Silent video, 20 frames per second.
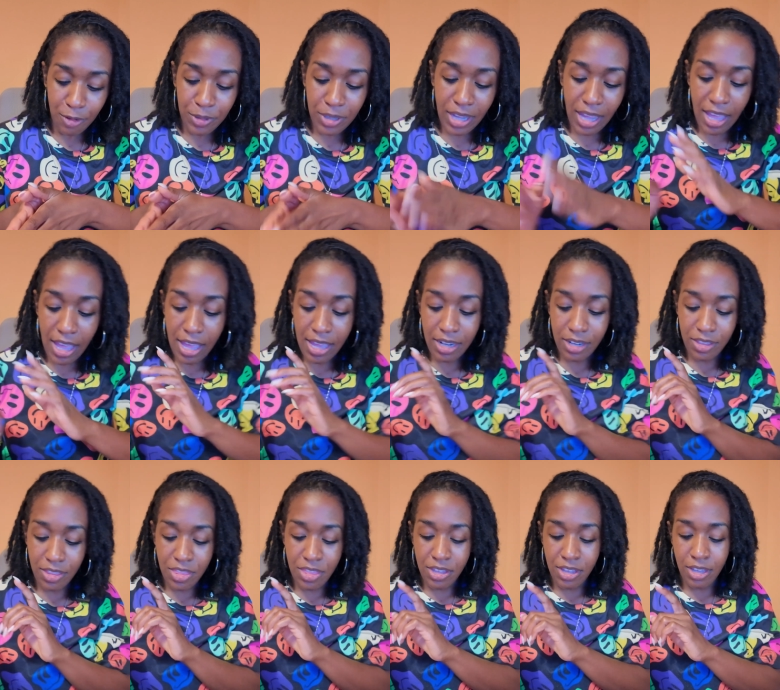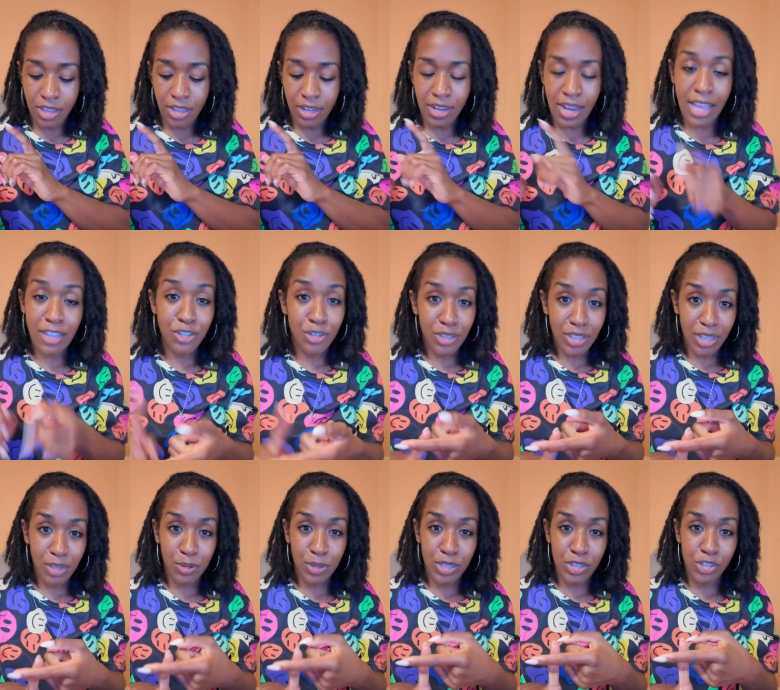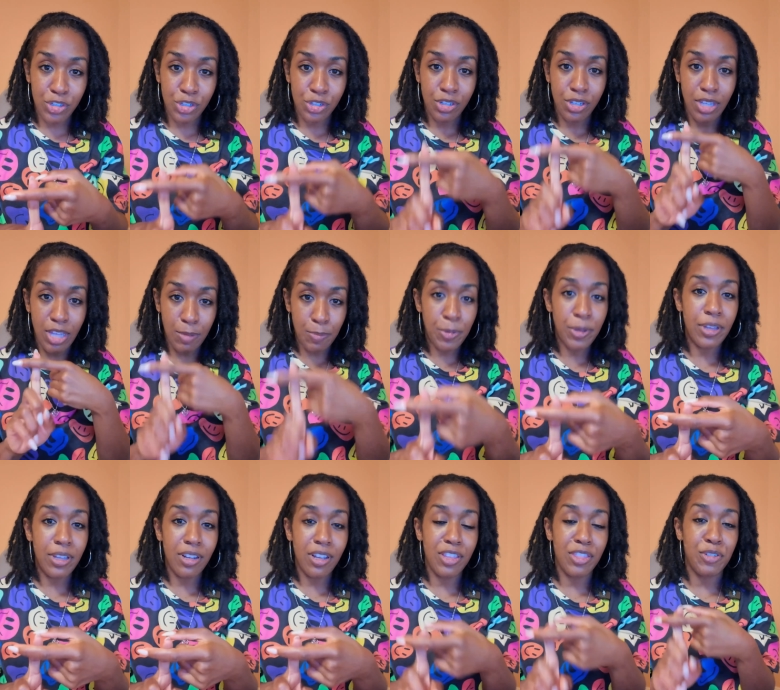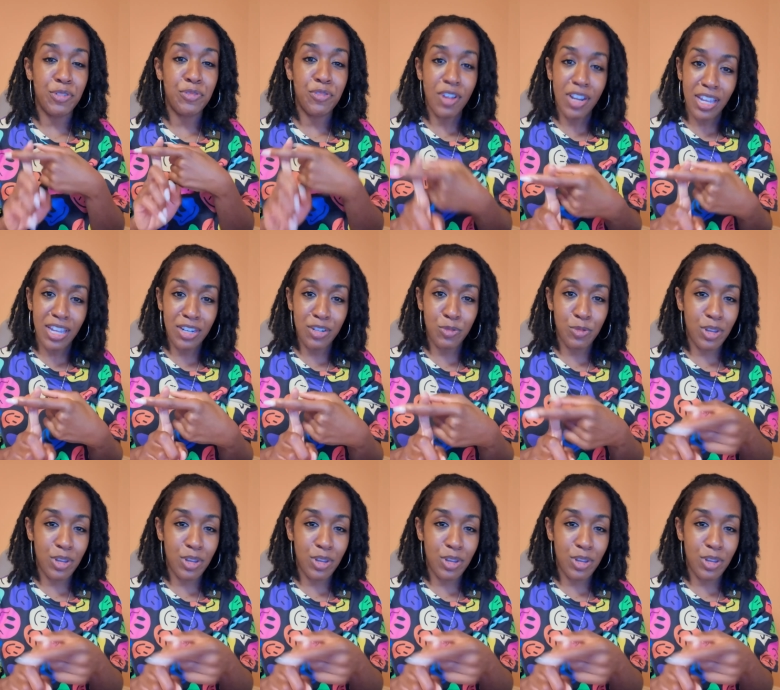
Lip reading: We got the natural language input on the front end,